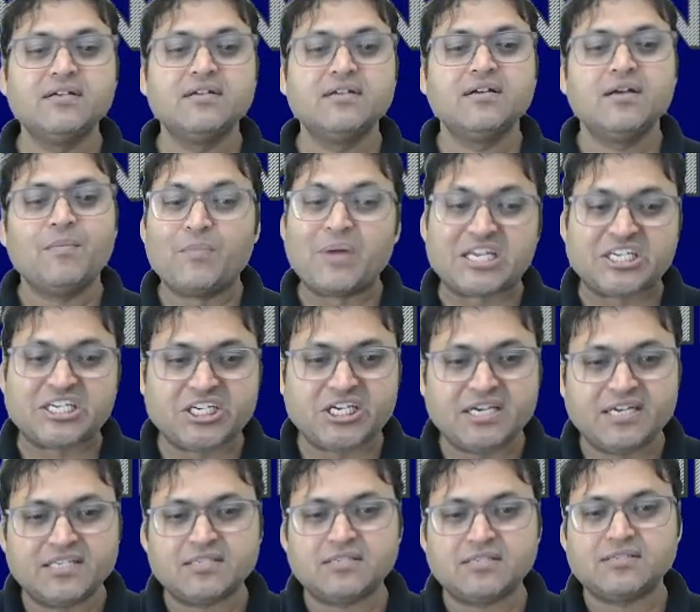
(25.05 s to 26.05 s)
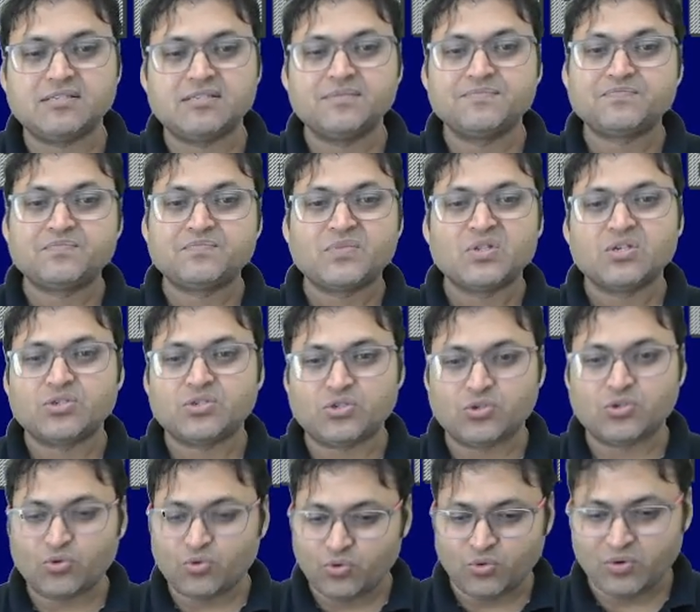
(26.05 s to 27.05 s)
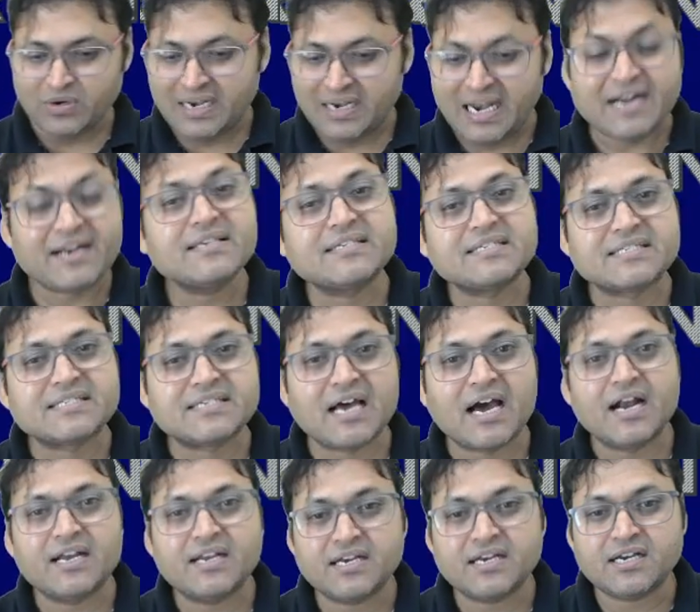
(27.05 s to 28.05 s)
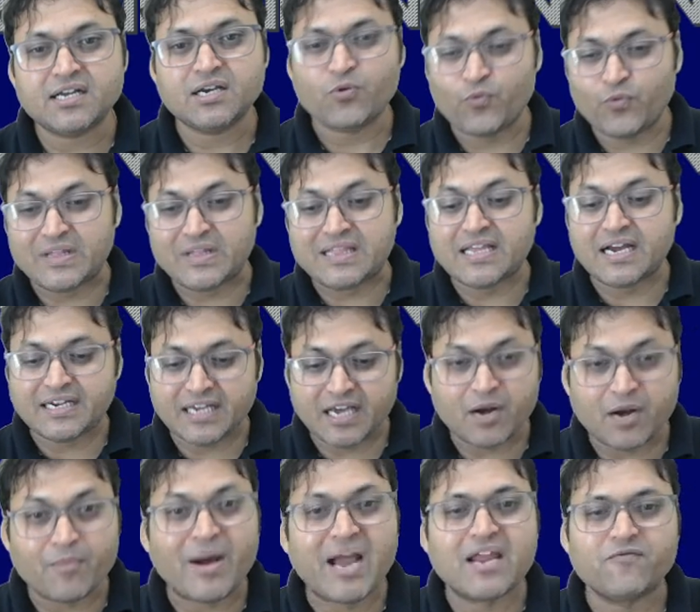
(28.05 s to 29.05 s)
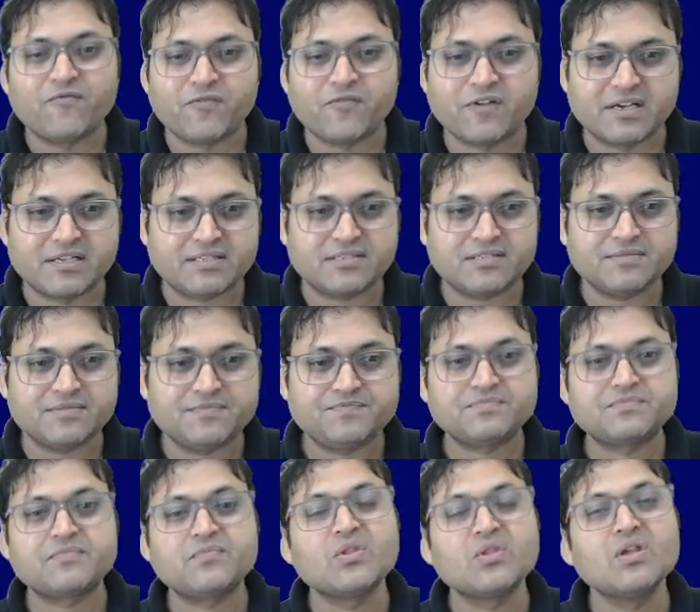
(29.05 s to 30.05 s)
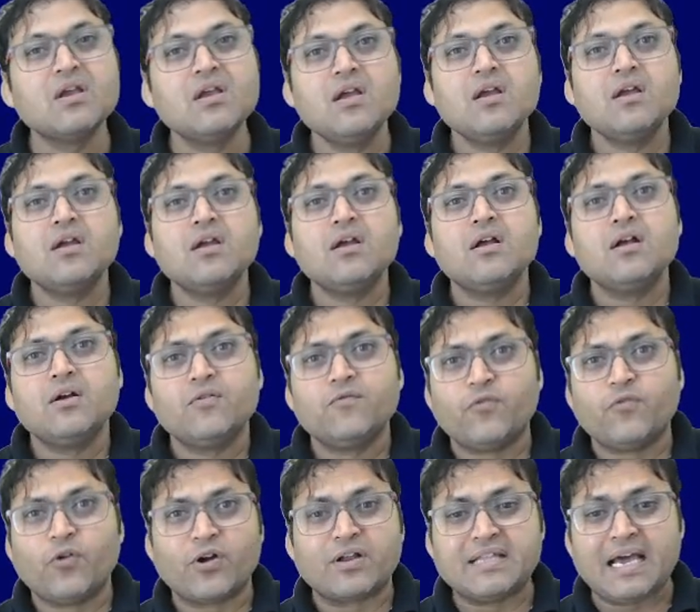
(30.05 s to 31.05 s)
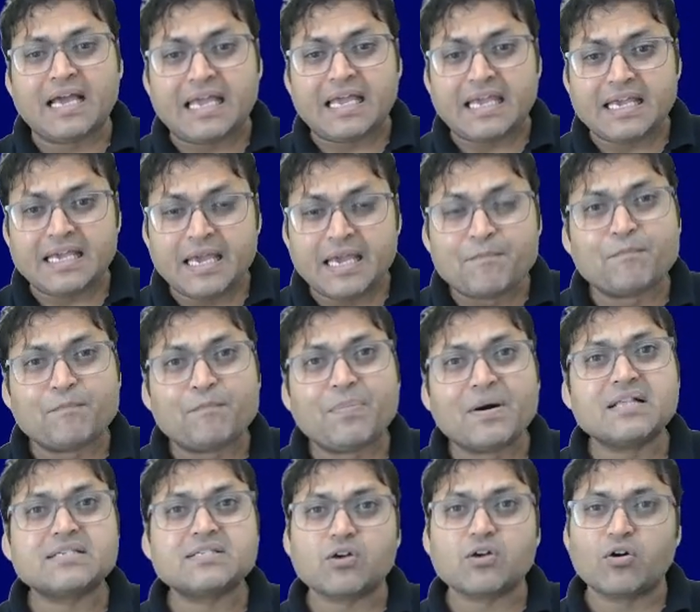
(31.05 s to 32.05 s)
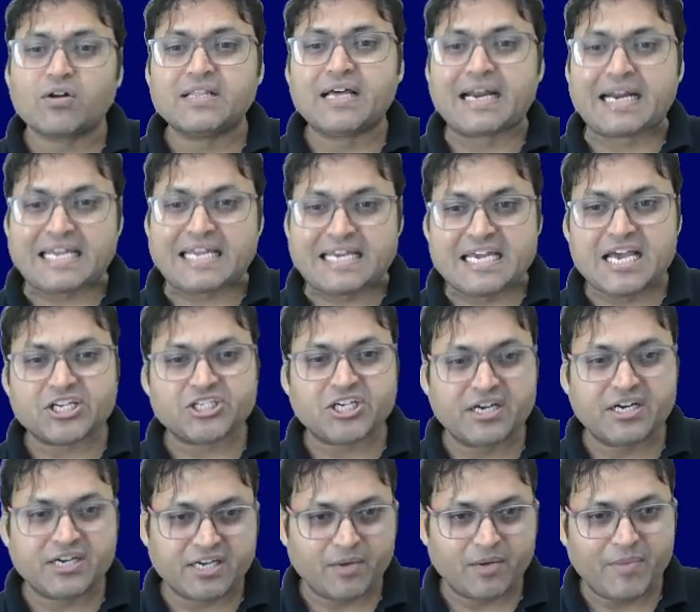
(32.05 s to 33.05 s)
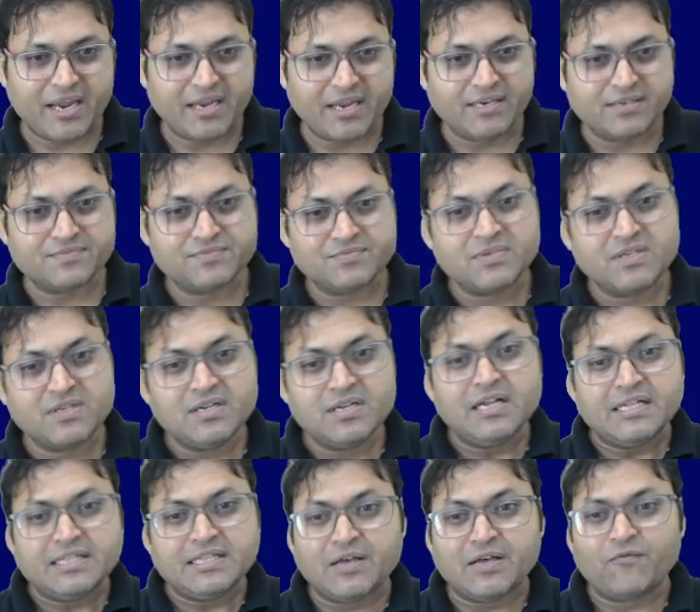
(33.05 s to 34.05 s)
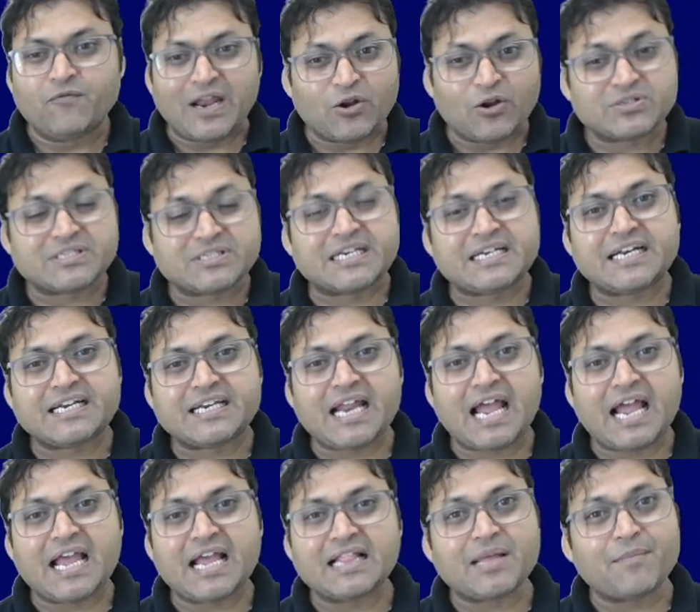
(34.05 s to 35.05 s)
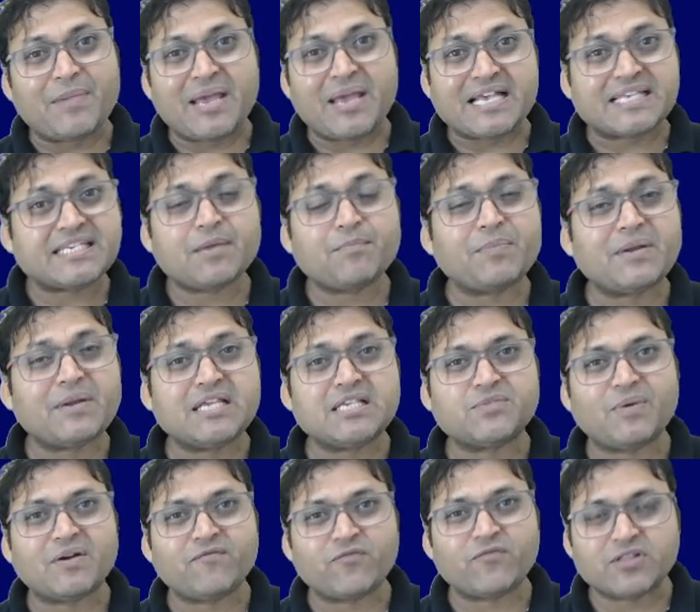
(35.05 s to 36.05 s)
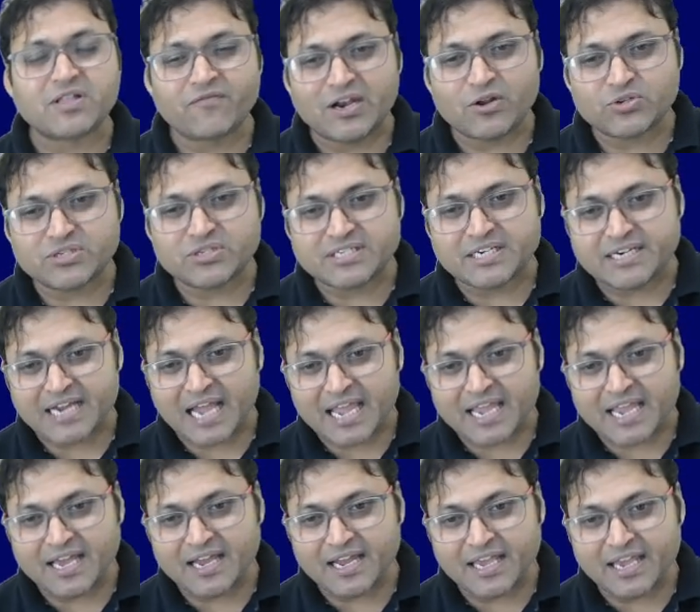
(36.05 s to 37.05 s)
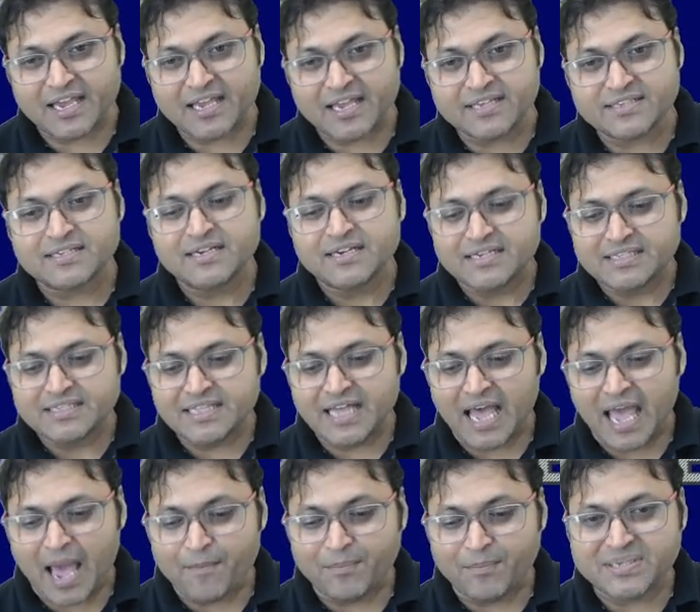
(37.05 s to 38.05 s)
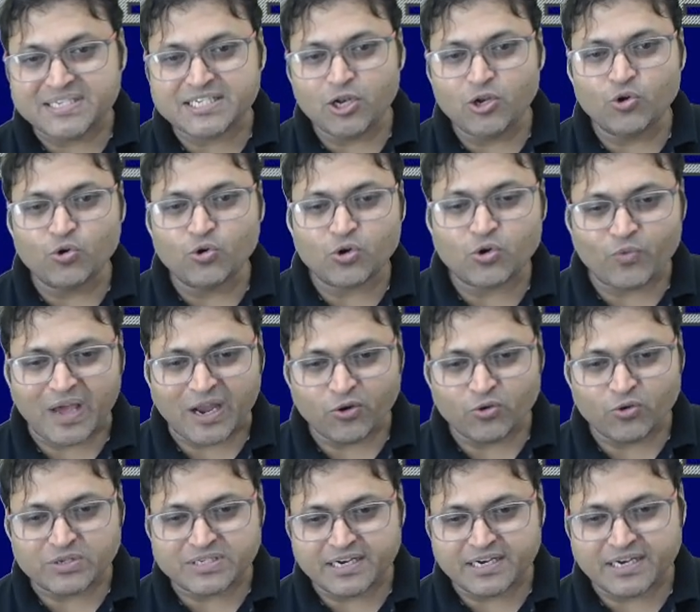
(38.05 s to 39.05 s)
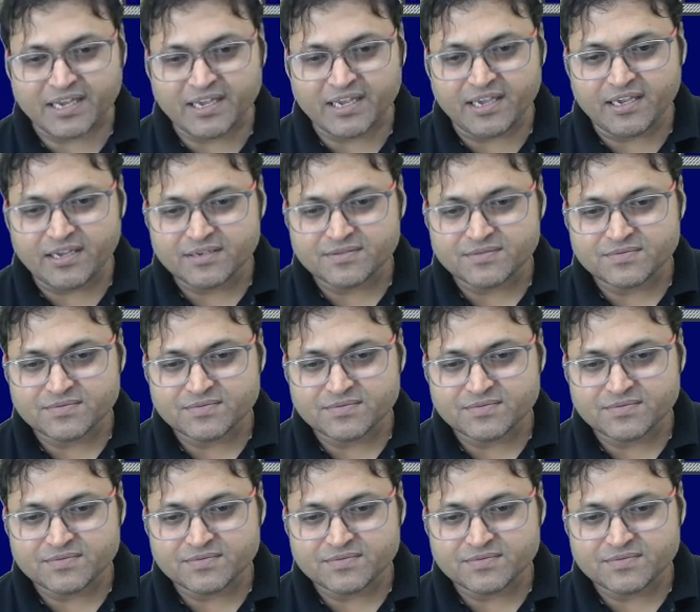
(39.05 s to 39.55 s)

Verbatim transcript: machines. So let us start with the turbine first for the impulse or the reaction turbine. The velocity triangle, the basic principle for the velocity triangle is the absolute velocity